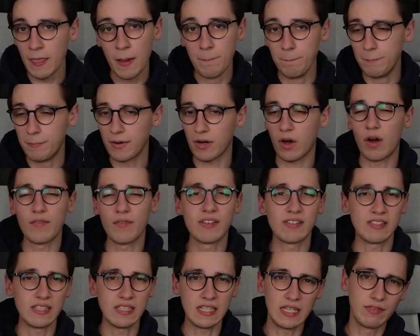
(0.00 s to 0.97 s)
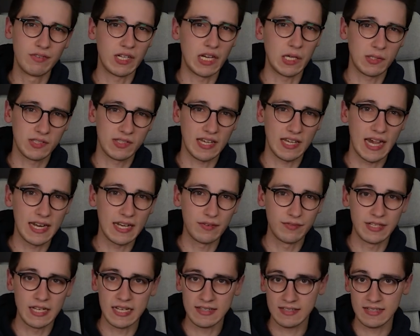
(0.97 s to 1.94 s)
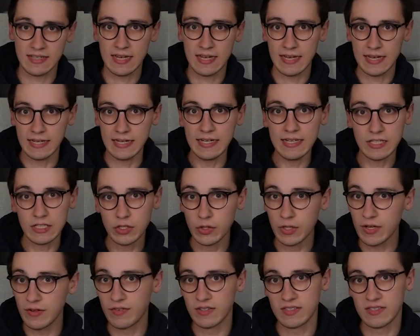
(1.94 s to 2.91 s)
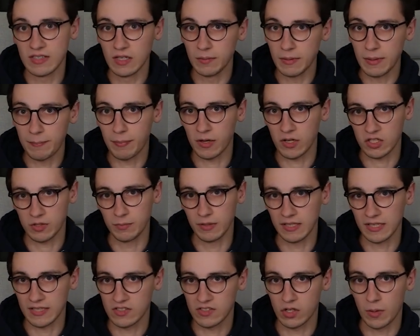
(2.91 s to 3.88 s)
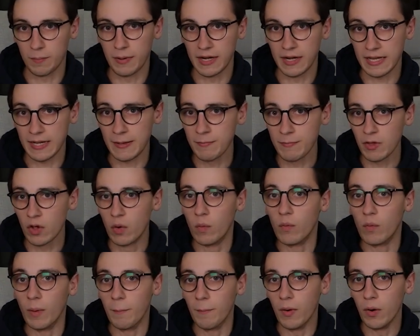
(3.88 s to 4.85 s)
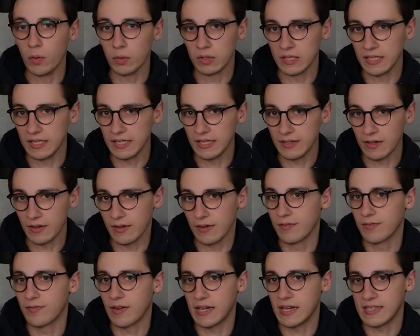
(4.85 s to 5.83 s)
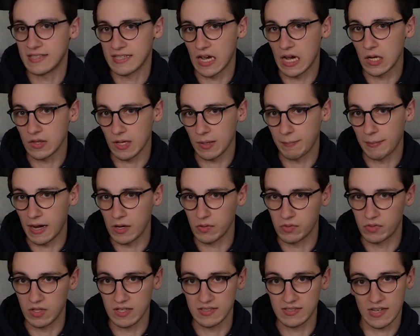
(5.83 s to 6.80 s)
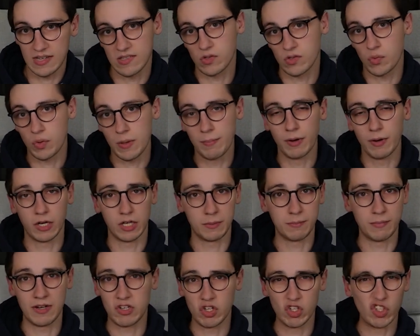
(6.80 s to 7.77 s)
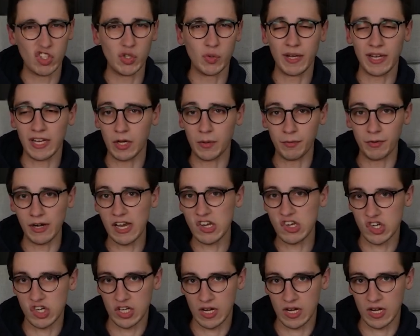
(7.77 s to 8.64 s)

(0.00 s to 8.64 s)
But obviously, even outside of that, it could even still be possible that somebody remotely finds out about this S3 bucket by just doing enumeration.